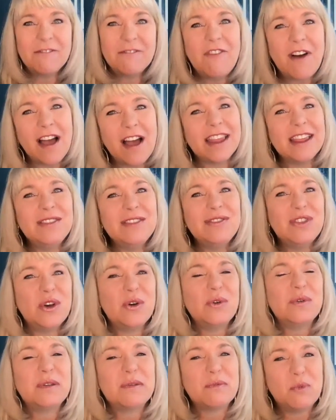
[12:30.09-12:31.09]
Find
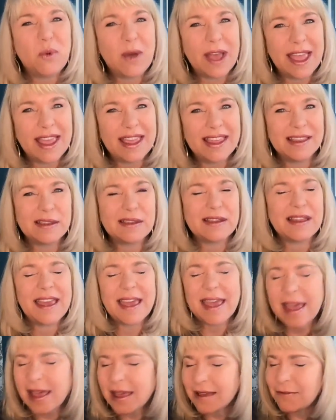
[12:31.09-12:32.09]
those ways
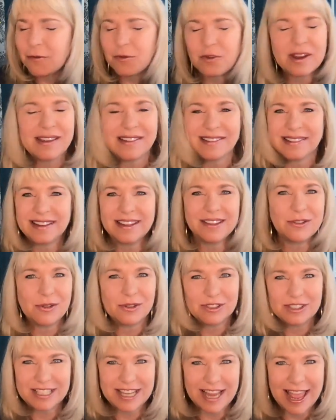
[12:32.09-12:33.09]
every
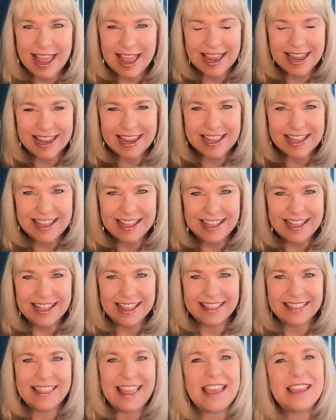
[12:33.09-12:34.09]
single day
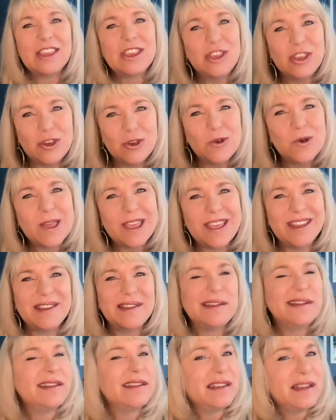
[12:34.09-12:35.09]
that you can
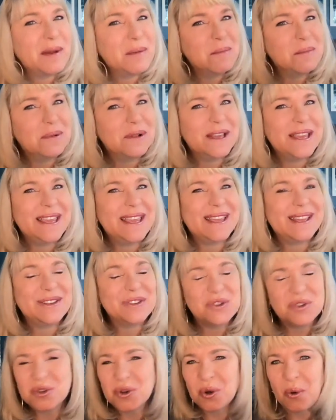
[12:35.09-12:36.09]
simply
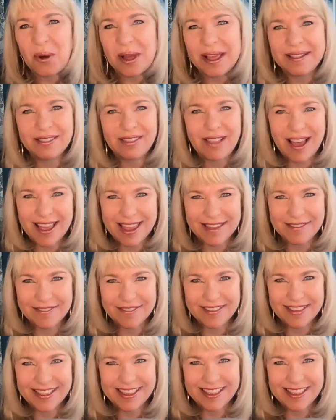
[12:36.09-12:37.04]
enjoy life.